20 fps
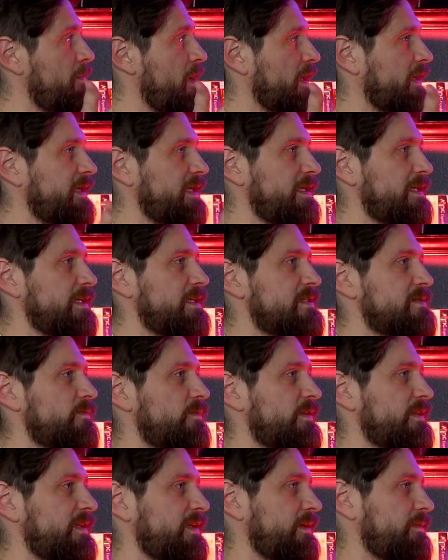monkey is
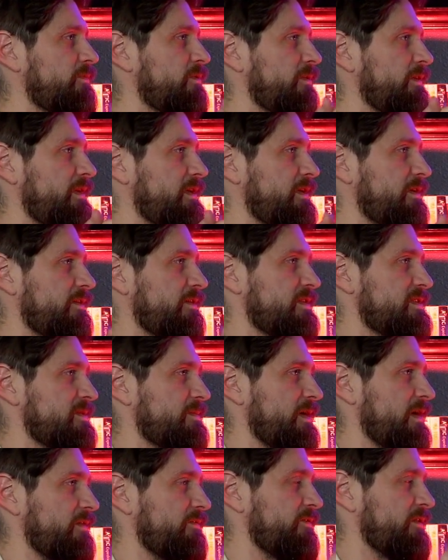one that I'm really curious
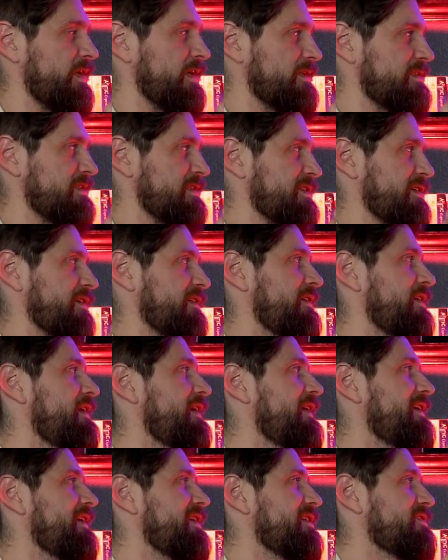about for next year.
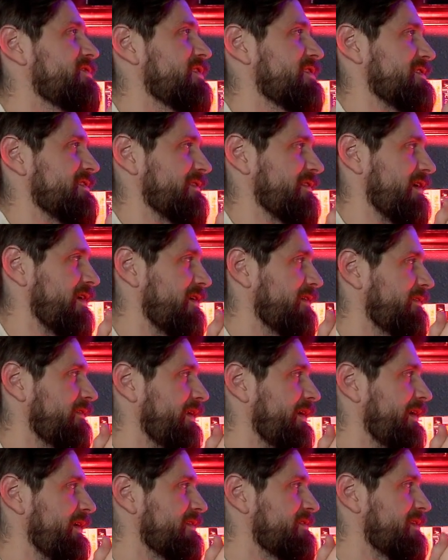Just
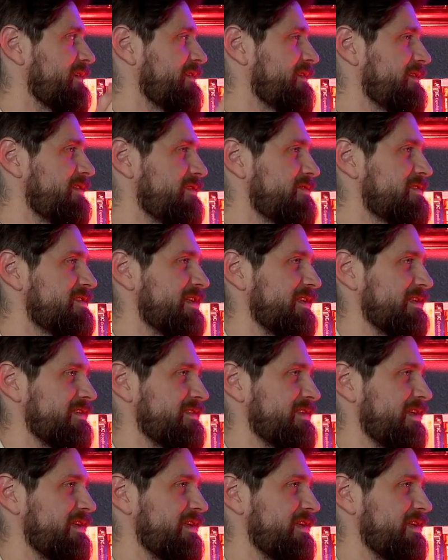Longlegs. I think you said it